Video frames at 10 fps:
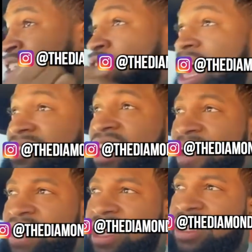so let's
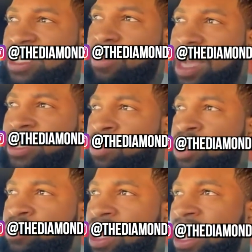say if that situation
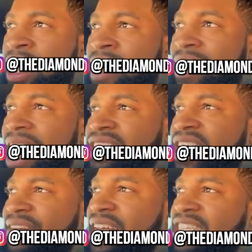was really, let's
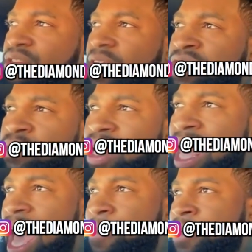say if that situation
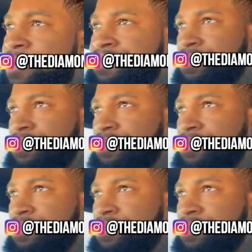really happened.